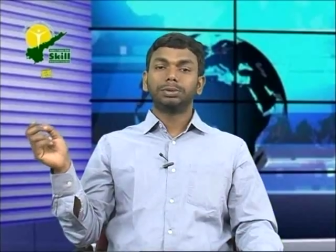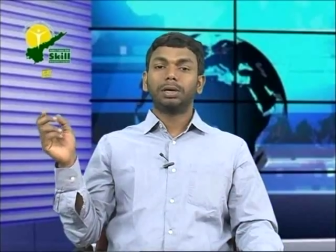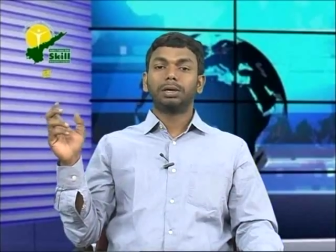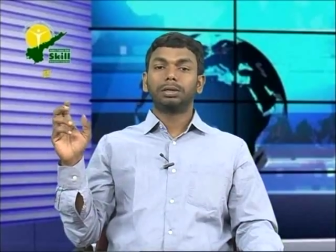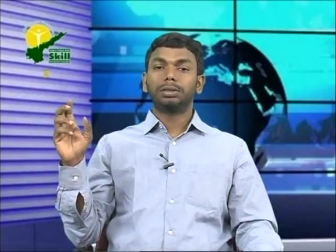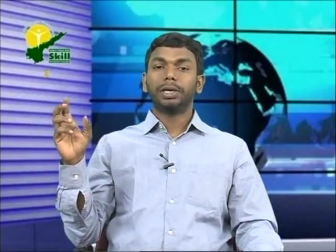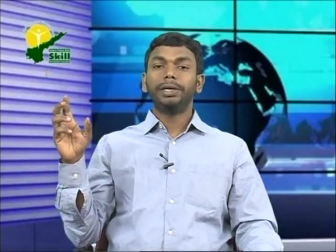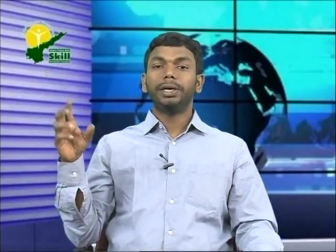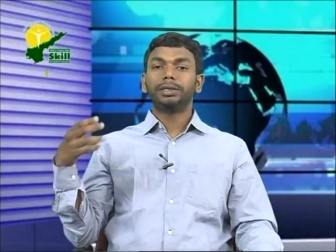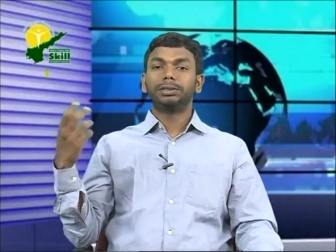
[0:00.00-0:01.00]
or the
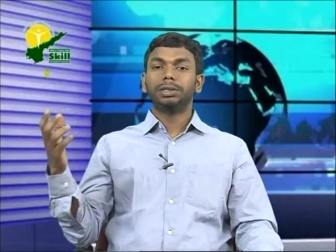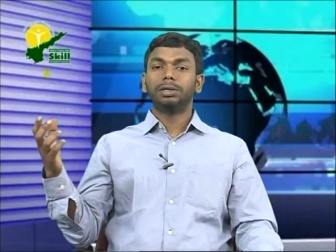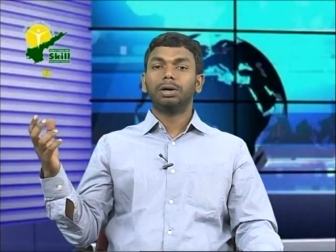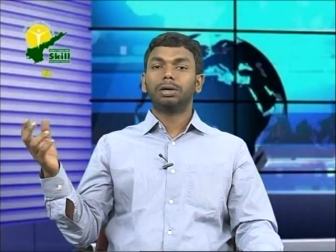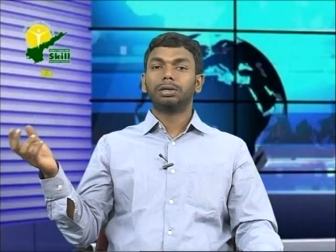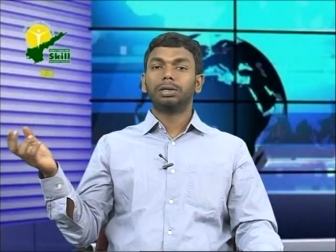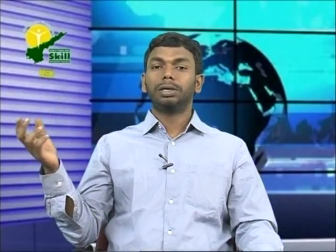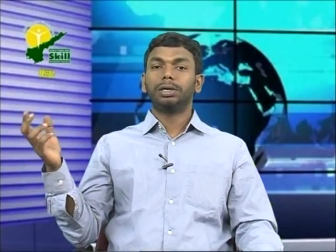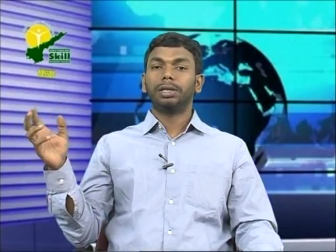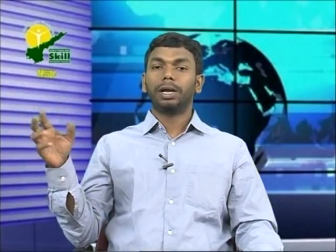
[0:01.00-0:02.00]
indexing or
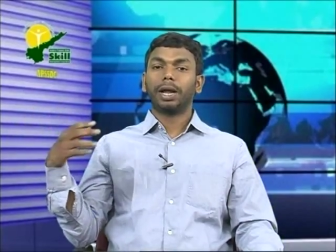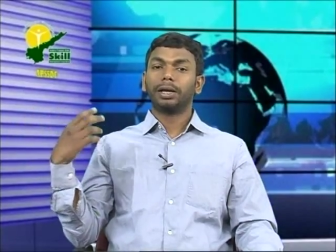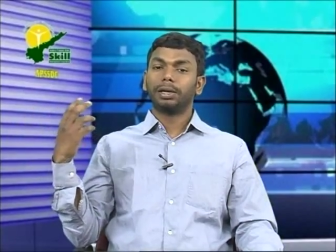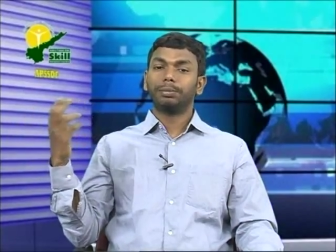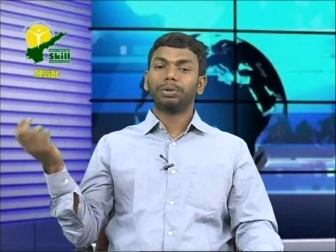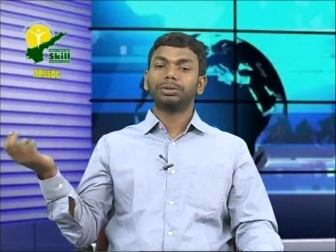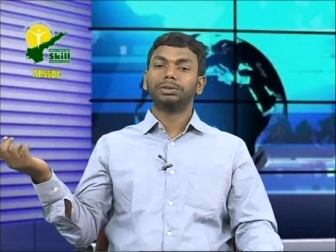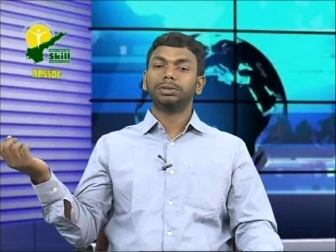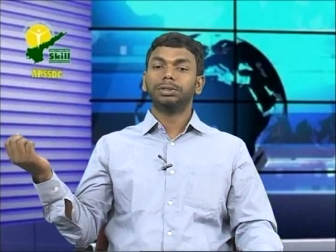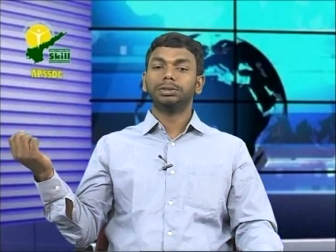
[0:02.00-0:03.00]
the ranking
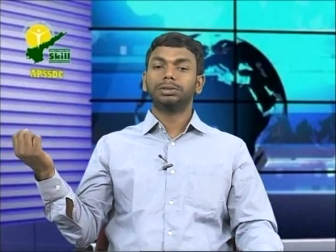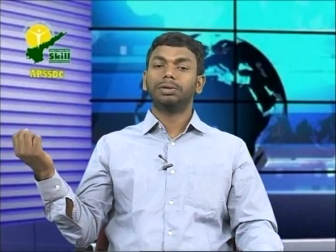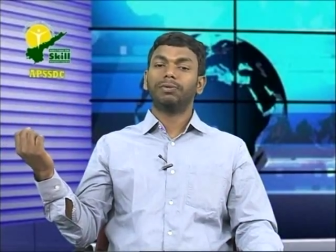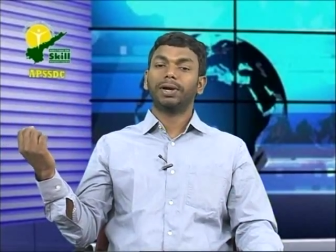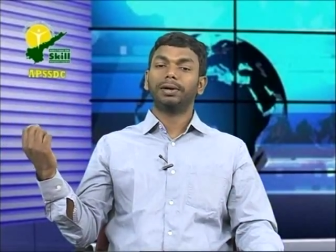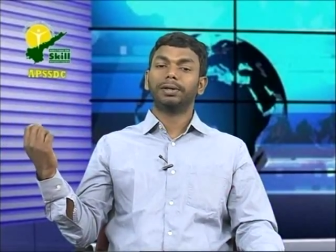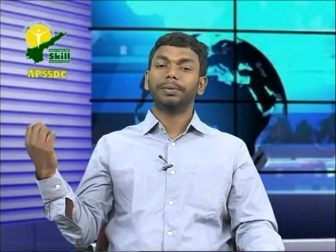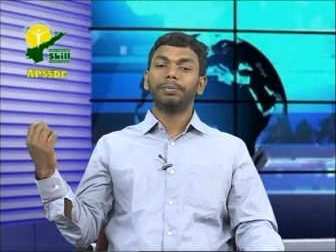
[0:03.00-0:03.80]
process is different.